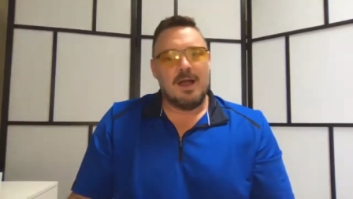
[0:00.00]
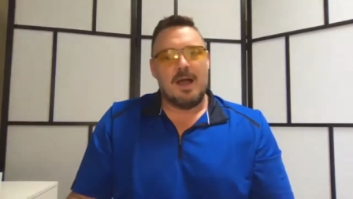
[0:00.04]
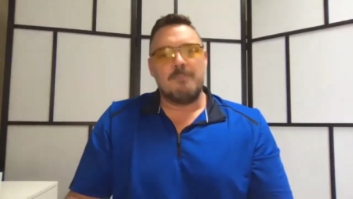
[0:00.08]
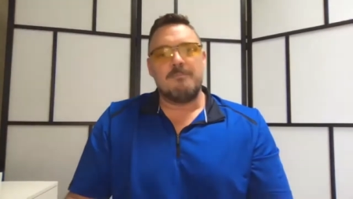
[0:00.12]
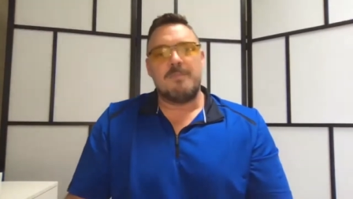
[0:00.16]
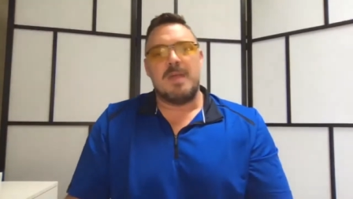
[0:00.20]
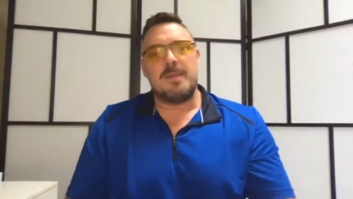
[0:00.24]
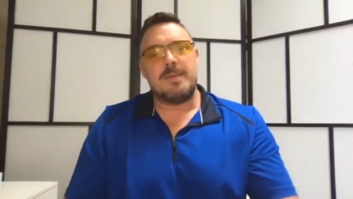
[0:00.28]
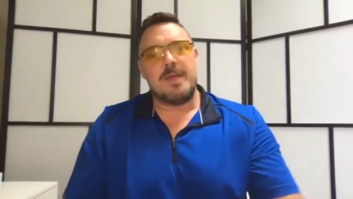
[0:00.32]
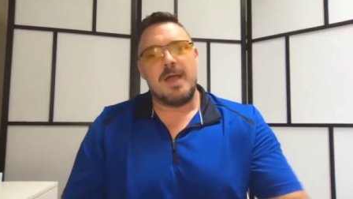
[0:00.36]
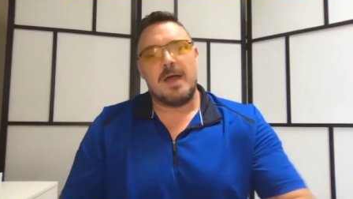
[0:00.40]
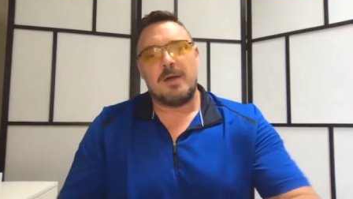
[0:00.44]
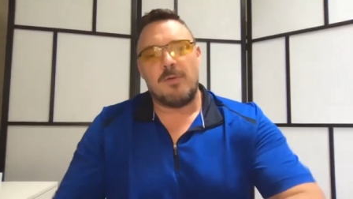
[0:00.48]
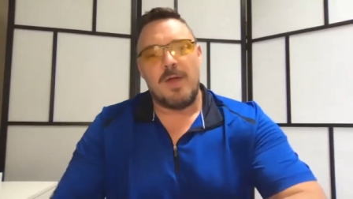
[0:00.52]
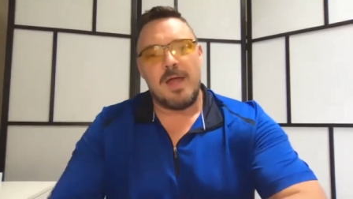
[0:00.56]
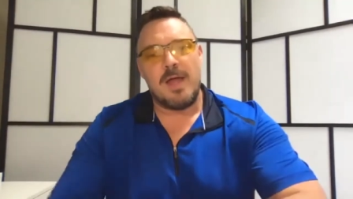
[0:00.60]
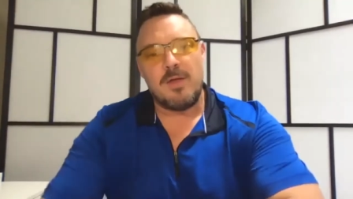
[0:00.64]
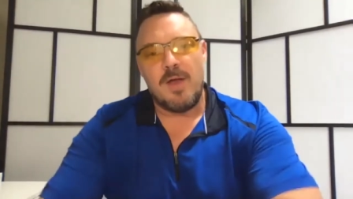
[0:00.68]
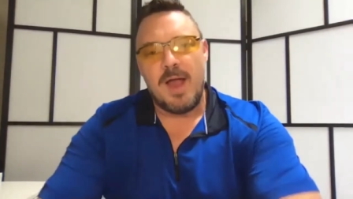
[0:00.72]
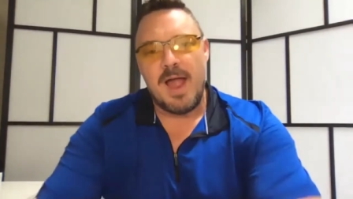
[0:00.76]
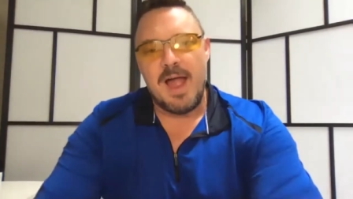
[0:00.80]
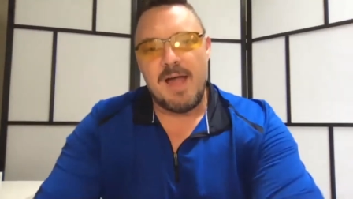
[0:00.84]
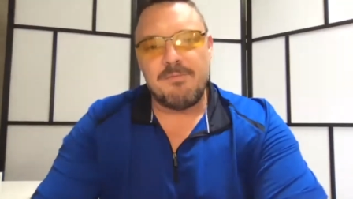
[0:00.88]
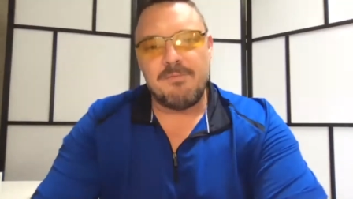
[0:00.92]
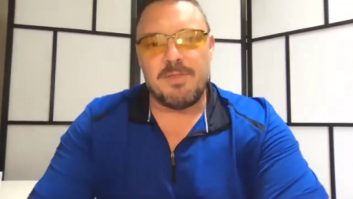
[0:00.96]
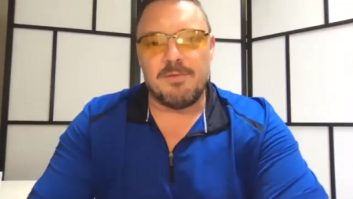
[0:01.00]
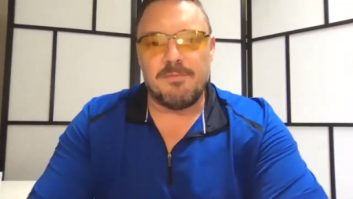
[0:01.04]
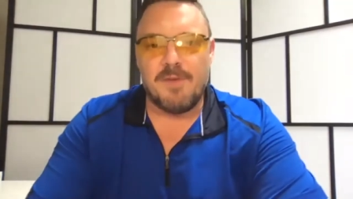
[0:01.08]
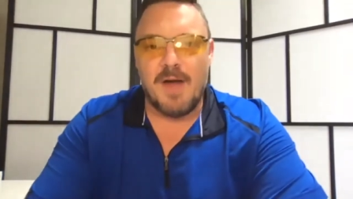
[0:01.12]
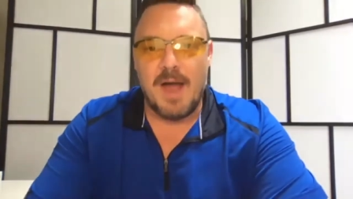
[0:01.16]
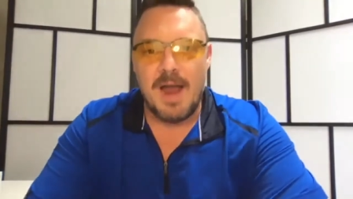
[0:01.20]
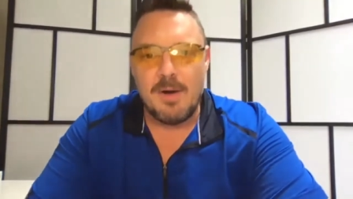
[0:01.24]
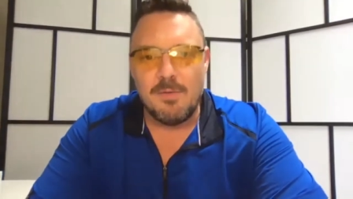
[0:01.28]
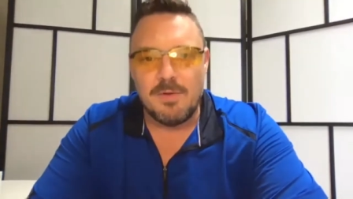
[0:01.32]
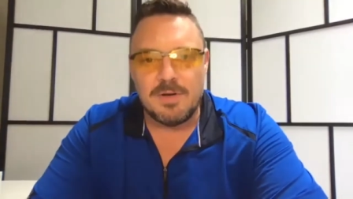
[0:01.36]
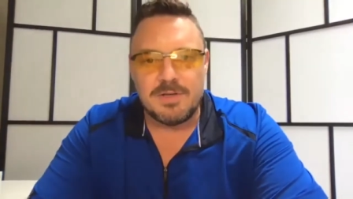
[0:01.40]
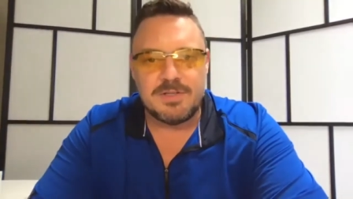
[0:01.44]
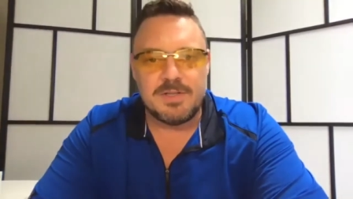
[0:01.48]
Maybe I'd rather have the
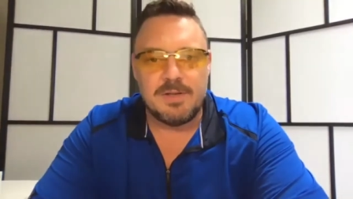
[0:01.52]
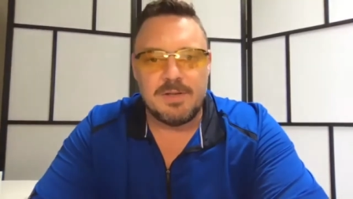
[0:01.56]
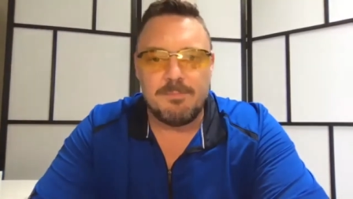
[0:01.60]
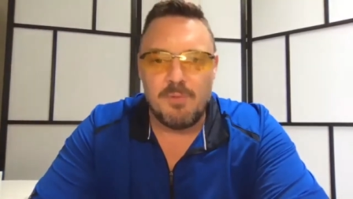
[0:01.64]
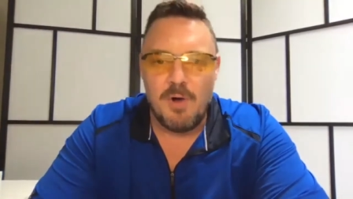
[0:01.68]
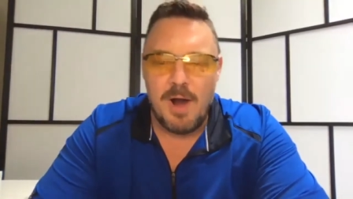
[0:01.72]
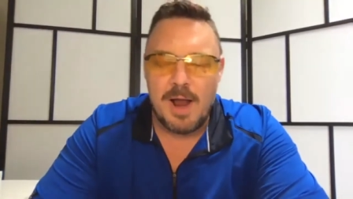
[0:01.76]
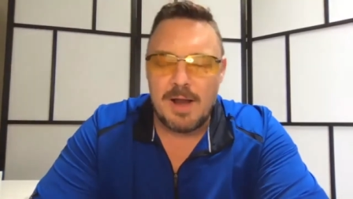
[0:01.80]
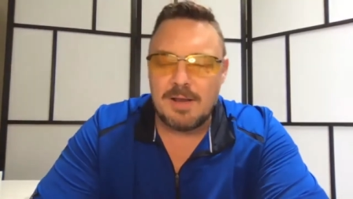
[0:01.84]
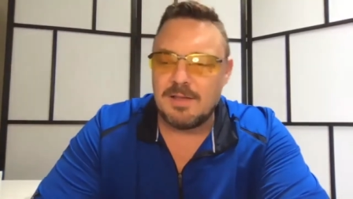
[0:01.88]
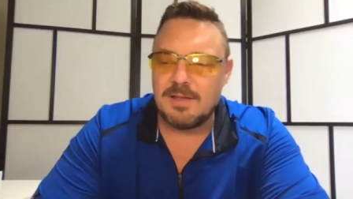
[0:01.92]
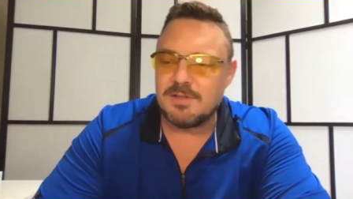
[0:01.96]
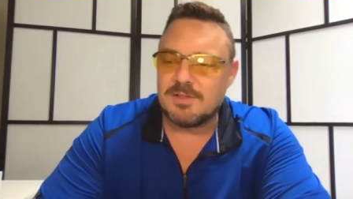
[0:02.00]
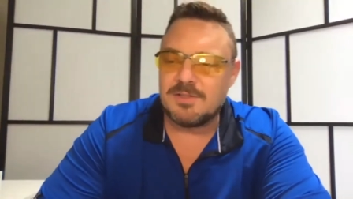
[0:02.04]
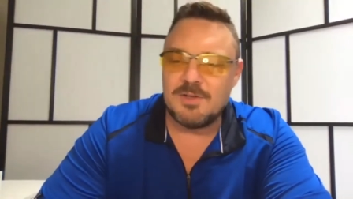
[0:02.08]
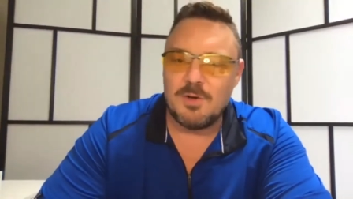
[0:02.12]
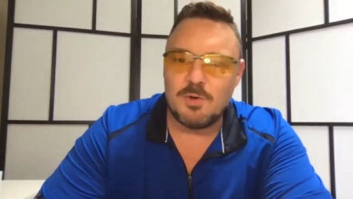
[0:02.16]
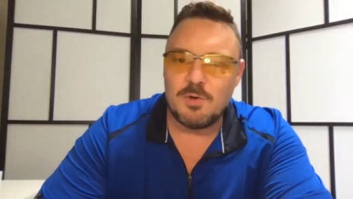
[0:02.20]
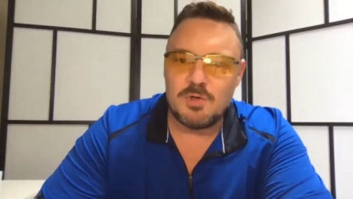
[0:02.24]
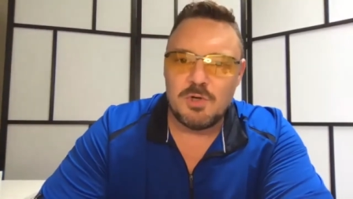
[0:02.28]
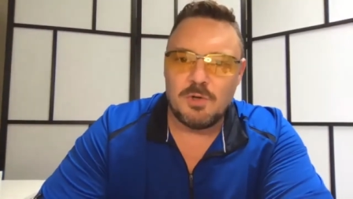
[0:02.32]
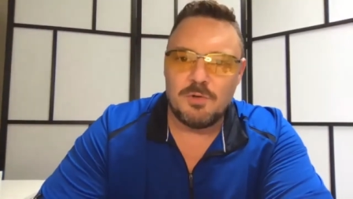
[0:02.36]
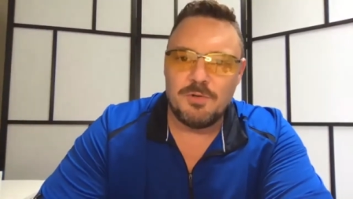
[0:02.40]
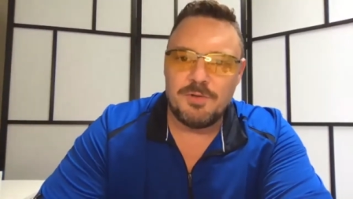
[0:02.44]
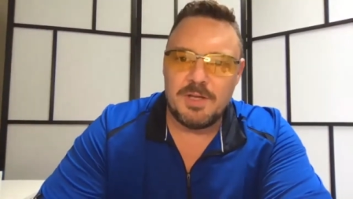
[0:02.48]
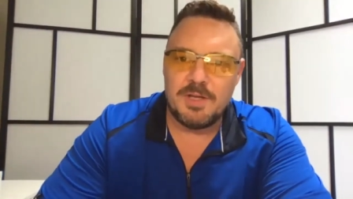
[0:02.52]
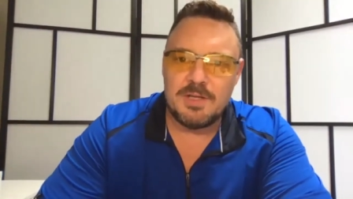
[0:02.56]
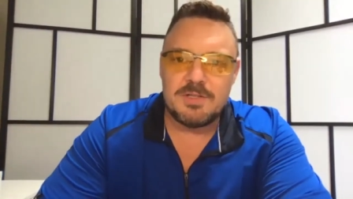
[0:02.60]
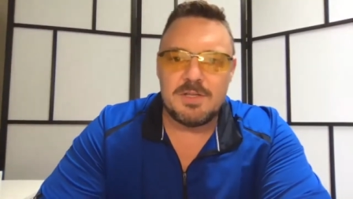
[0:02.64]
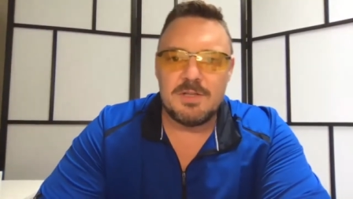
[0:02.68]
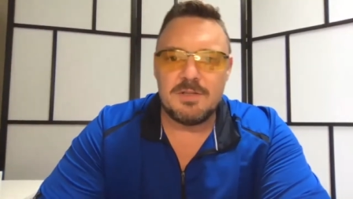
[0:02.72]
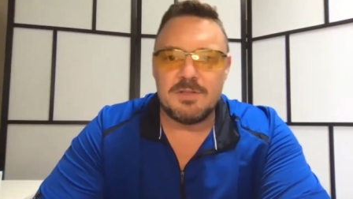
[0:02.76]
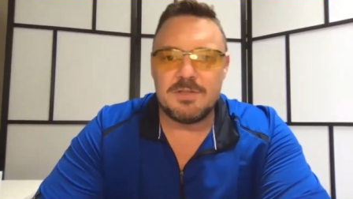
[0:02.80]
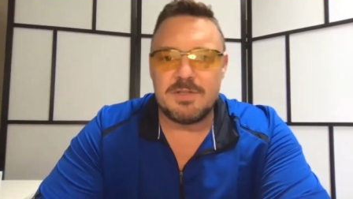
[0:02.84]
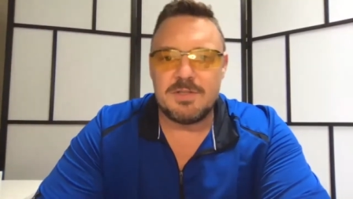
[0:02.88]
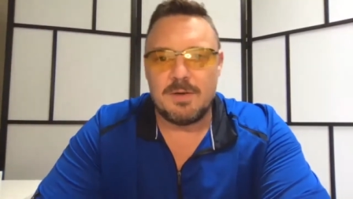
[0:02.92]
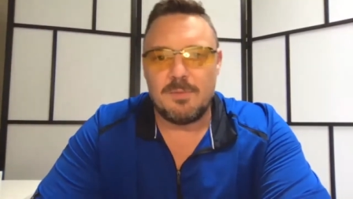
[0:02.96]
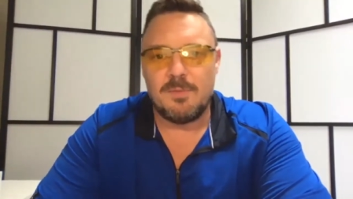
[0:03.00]
virus than practice social
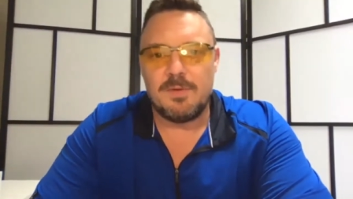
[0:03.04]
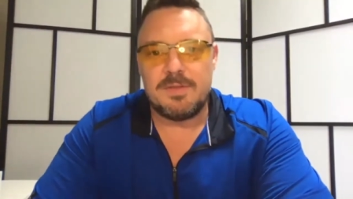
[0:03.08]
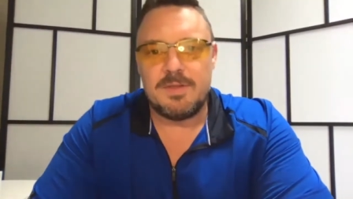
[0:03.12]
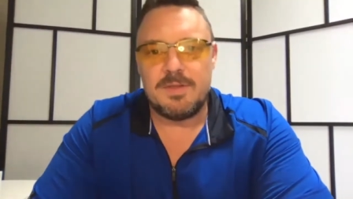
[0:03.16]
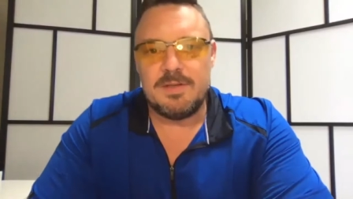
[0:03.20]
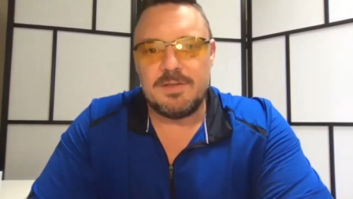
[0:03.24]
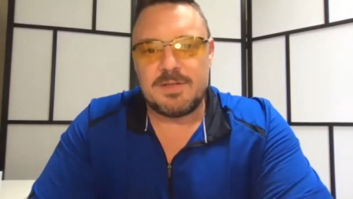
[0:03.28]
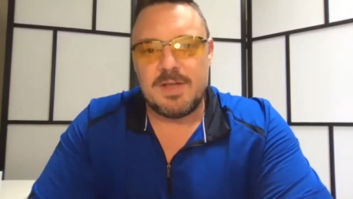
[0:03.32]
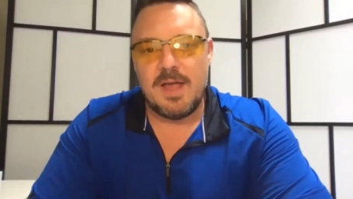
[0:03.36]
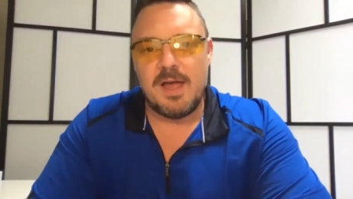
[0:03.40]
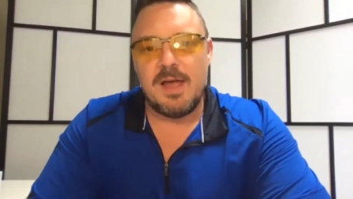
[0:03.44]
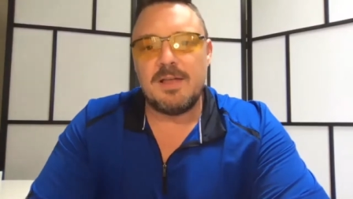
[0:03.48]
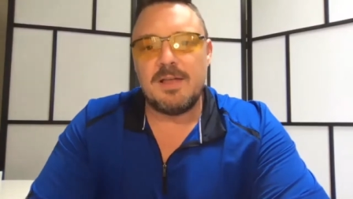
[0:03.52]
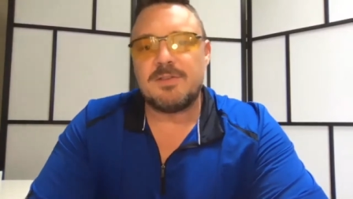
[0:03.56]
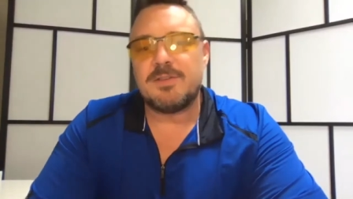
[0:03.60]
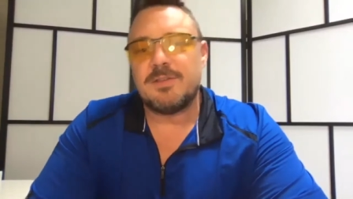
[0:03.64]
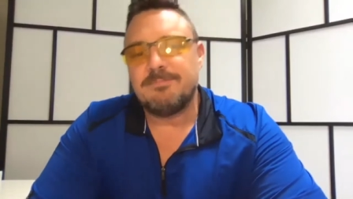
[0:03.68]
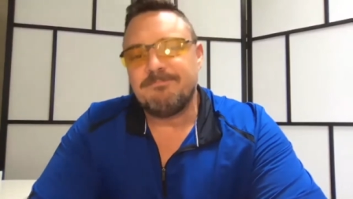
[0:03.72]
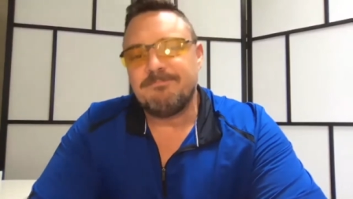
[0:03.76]
distancing with these guys."